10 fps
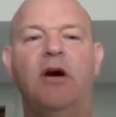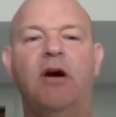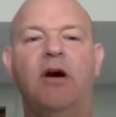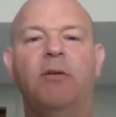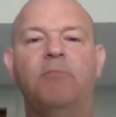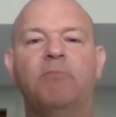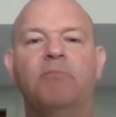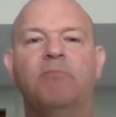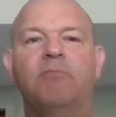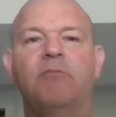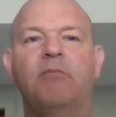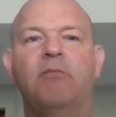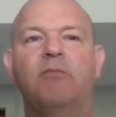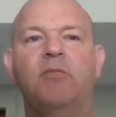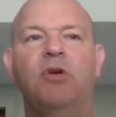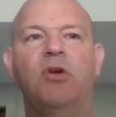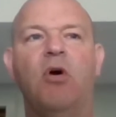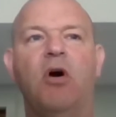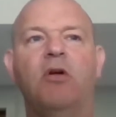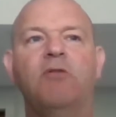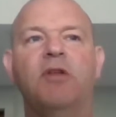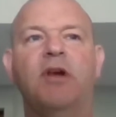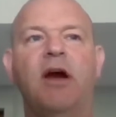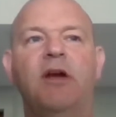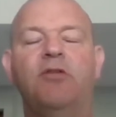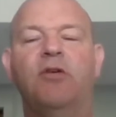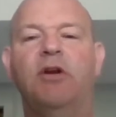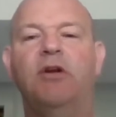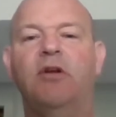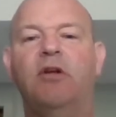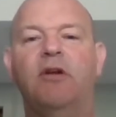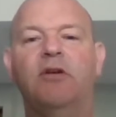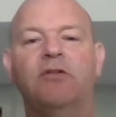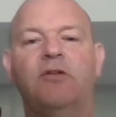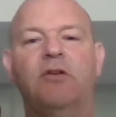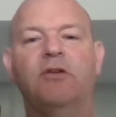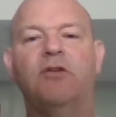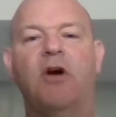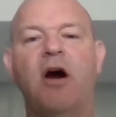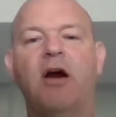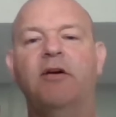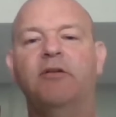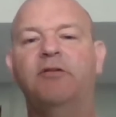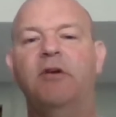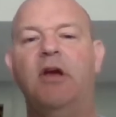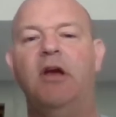All over the country, there's talk of